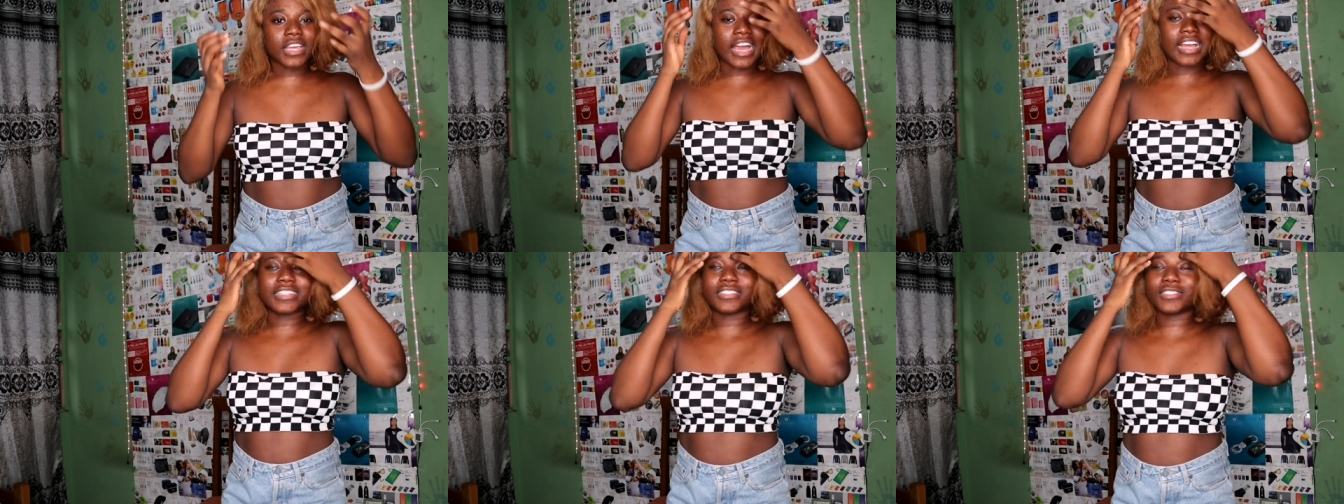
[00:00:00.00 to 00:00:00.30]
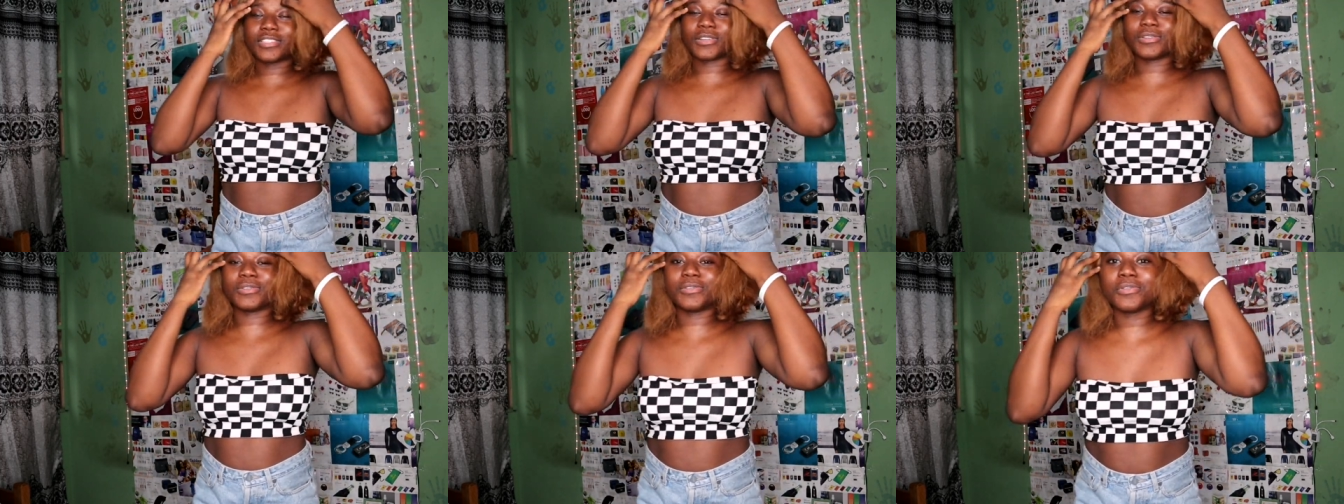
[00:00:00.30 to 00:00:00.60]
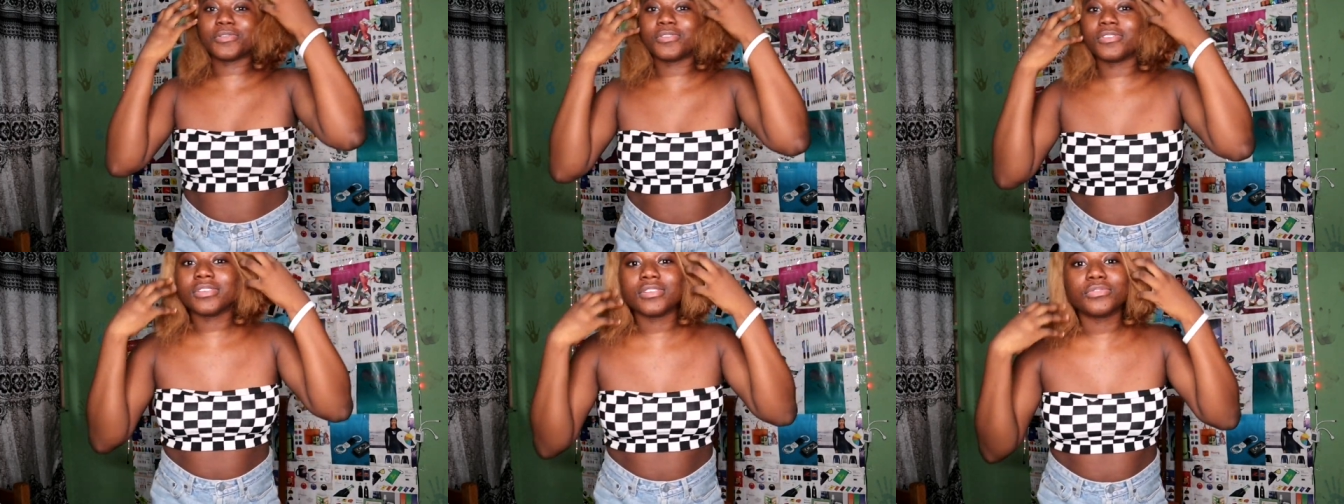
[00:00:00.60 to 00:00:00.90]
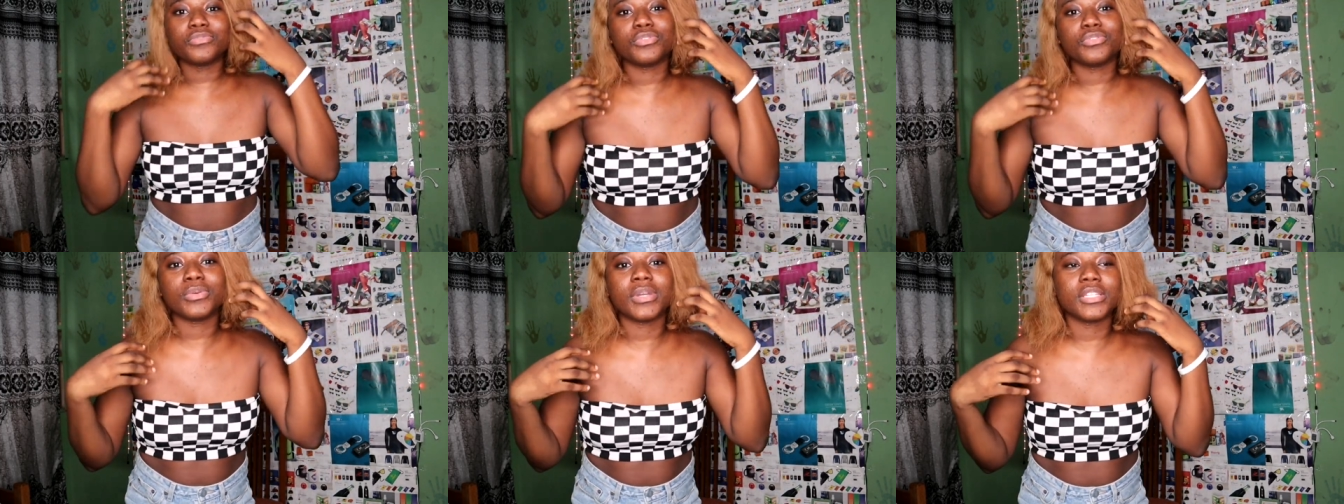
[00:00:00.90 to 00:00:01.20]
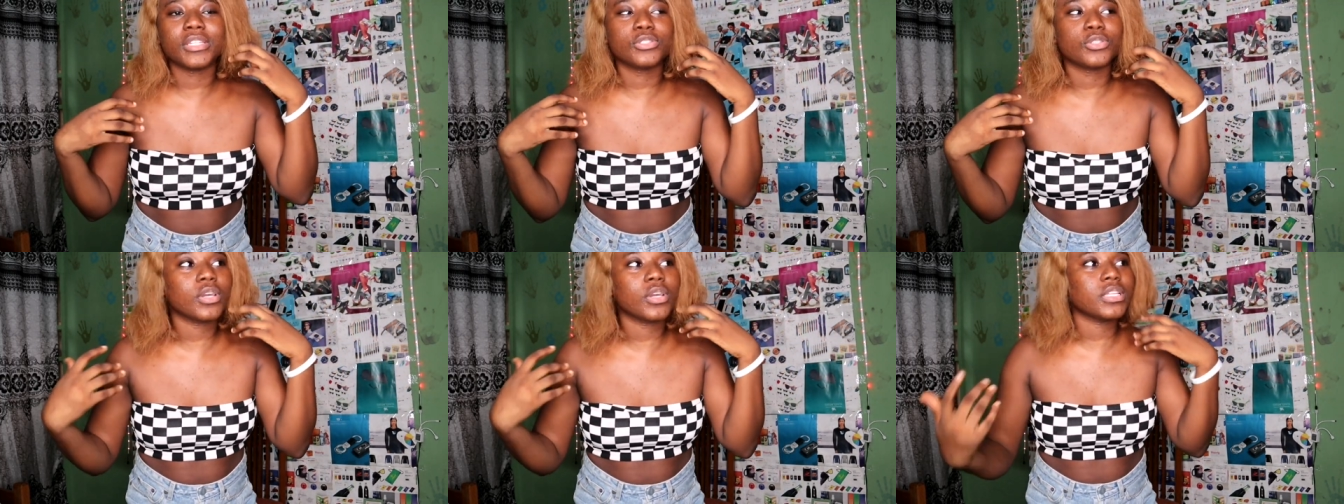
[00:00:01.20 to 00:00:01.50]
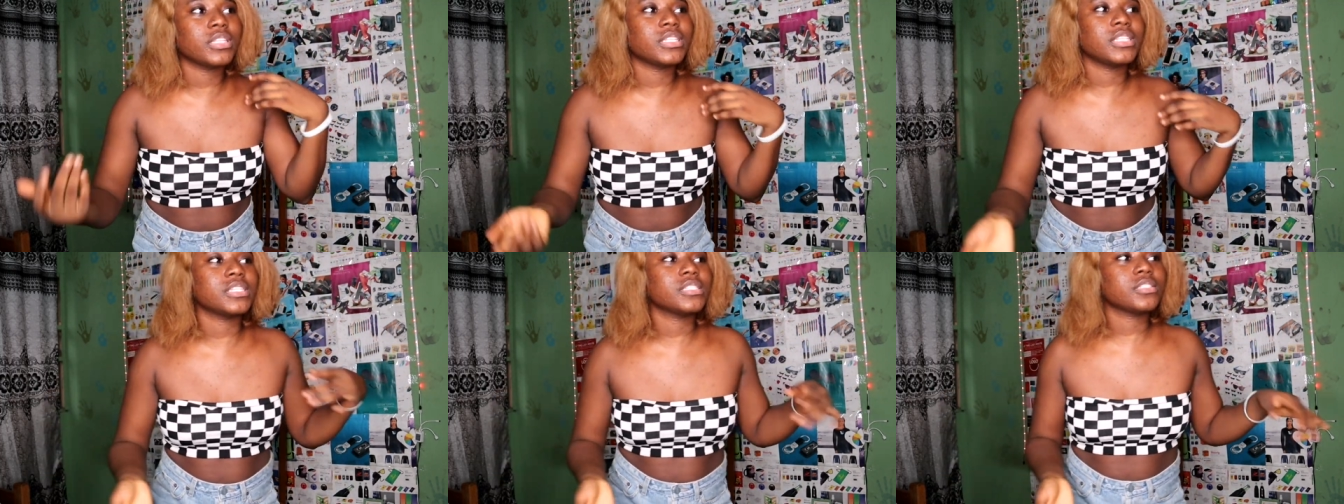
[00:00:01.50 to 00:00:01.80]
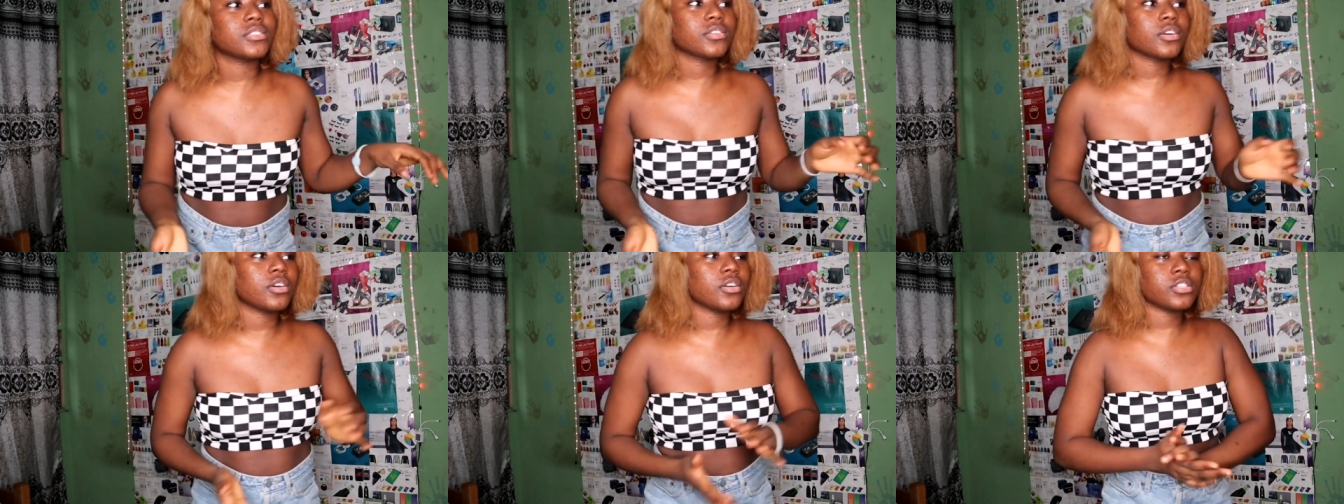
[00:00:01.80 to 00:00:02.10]
I don't know if you enjoyed
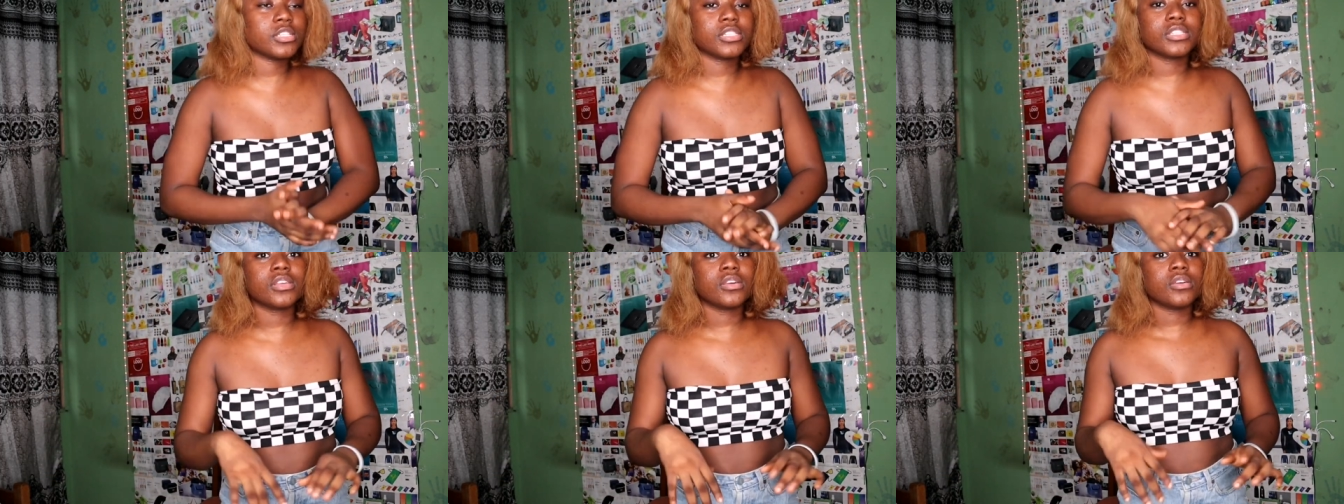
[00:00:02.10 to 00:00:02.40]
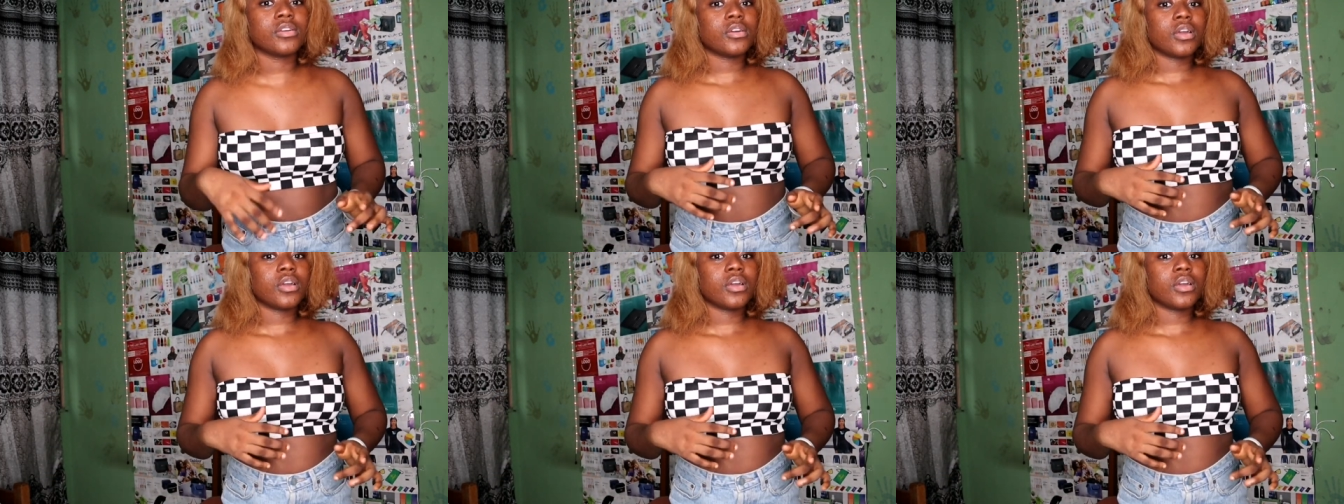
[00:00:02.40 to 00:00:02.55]
this because